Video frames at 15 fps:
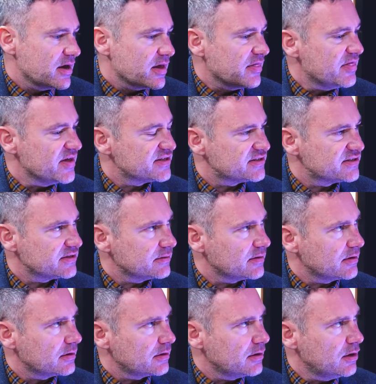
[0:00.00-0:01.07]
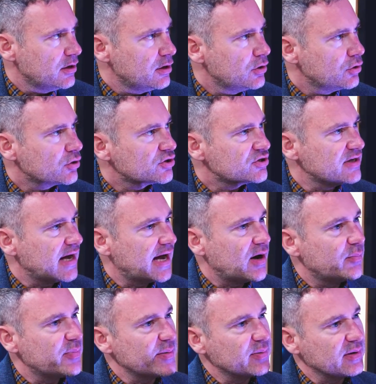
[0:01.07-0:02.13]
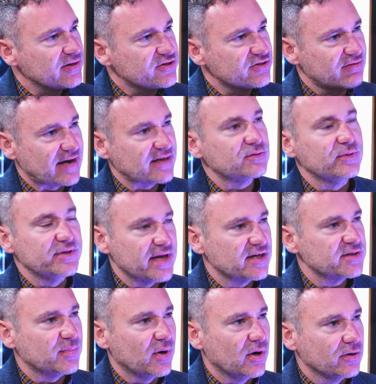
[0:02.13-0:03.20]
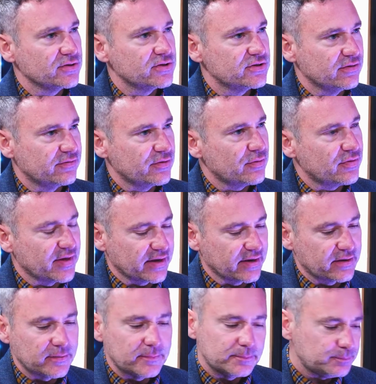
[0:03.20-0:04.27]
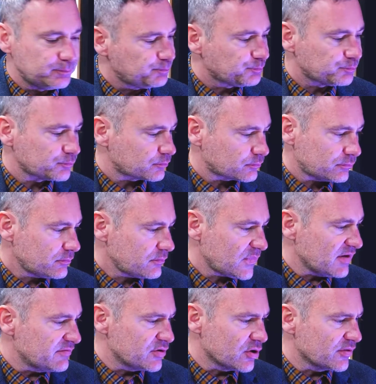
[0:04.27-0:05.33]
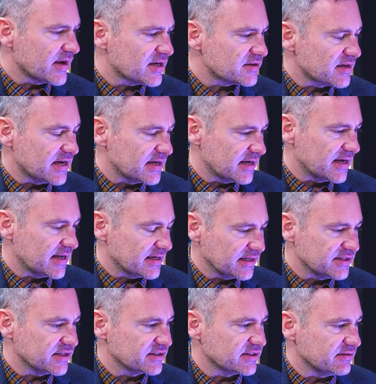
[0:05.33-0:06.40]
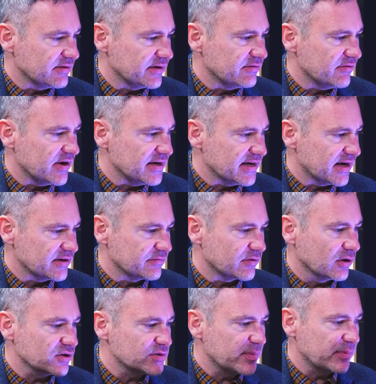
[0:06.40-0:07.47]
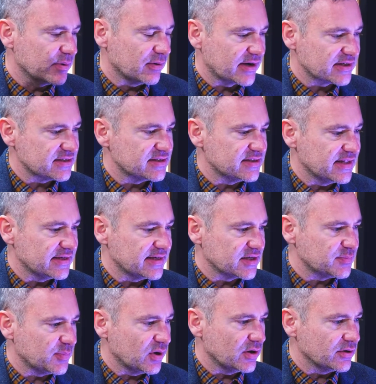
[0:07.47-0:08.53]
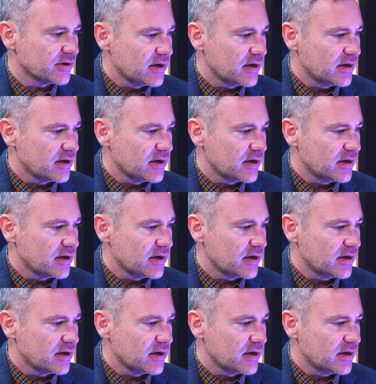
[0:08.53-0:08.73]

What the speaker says: This looks at how people interact with dashboards. So if you've got the analytics in Radar and you've got lots of people who are accessing that dashboard,